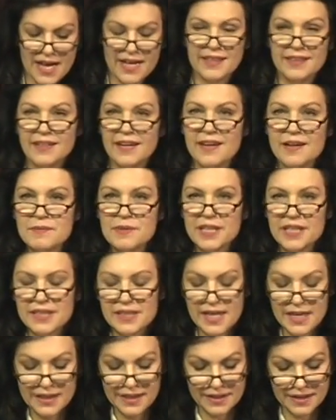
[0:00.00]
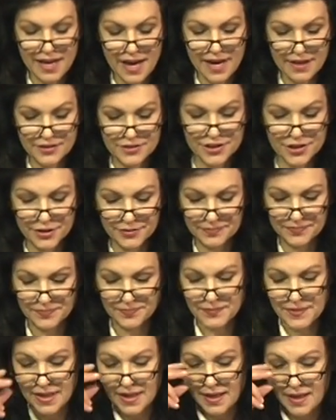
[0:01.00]
and I'm a Canadian actor.
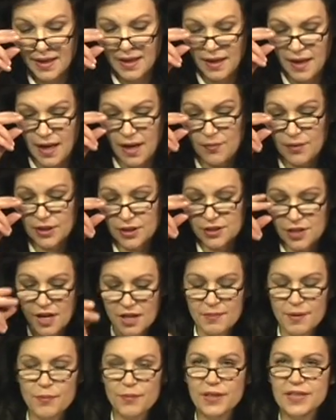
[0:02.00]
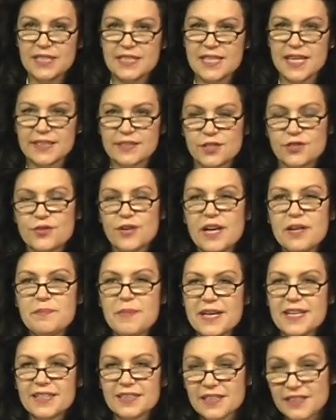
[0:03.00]
I want to talk about what it's like to try and
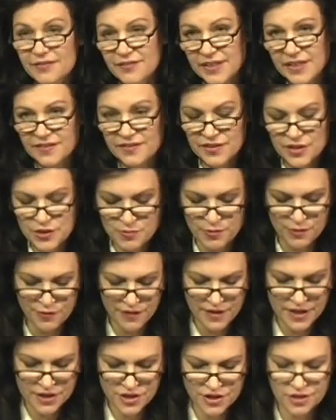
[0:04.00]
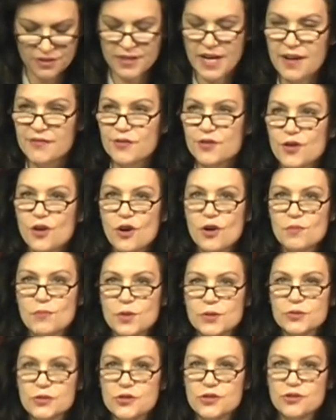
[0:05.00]
make a living in this profession. After
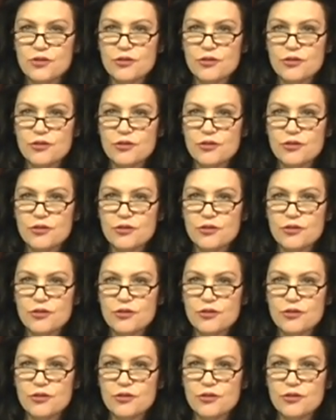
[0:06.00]
almost